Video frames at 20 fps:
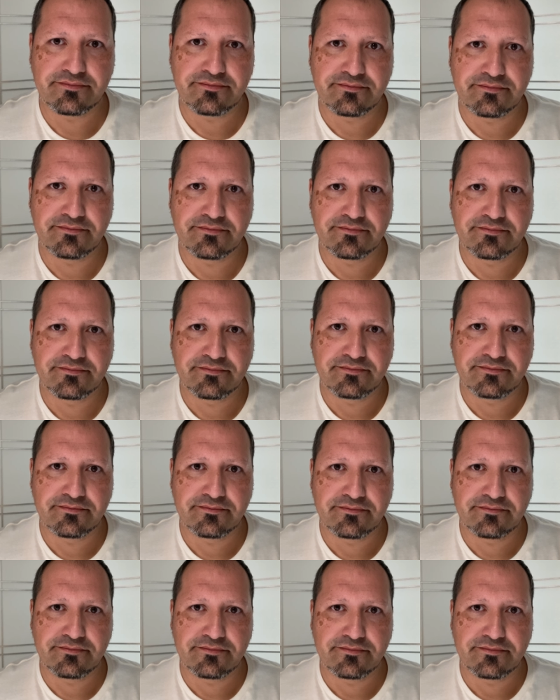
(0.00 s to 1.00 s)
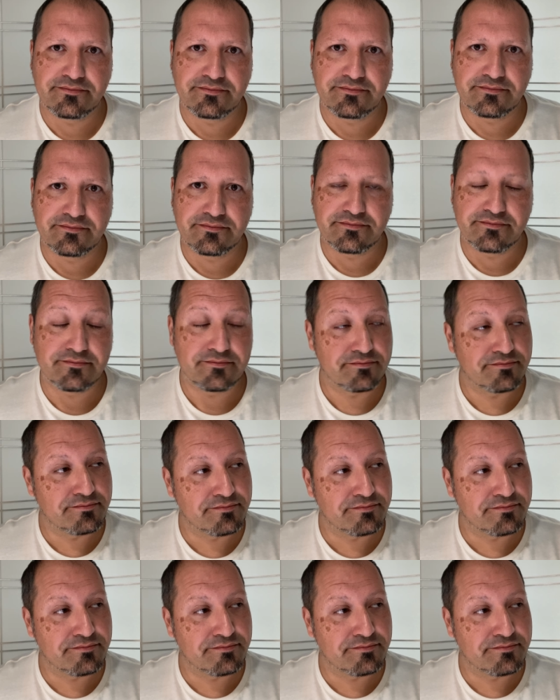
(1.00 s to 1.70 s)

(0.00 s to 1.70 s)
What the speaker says: No one is speaking in this clip.